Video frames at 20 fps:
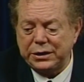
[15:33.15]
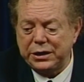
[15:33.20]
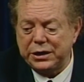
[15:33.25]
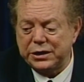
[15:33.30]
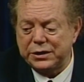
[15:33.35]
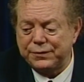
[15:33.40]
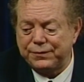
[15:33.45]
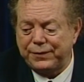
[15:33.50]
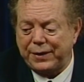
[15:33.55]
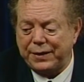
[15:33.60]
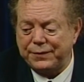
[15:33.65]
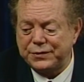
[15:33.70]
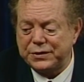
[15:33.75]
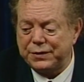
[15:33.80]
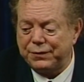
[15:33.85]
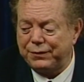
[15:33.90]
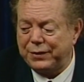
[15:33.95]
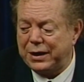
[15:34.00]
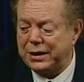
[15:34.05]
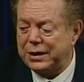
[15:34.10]
like this,
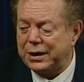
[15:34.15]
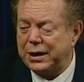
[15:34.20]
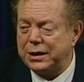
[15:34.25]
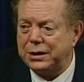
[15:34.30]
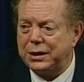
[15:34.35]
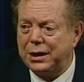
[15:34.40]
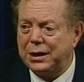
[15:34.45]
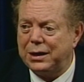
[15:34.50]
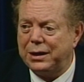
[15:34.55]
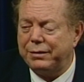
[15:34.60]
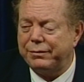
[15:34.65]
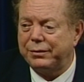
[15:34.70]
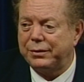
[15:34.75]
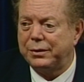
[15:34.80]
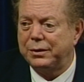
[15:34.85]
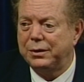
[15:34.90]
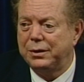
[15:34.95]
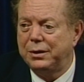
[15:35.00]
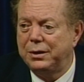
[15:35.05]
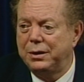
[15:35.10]
5, 7, 8, 9, 10,
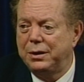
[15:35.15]
11.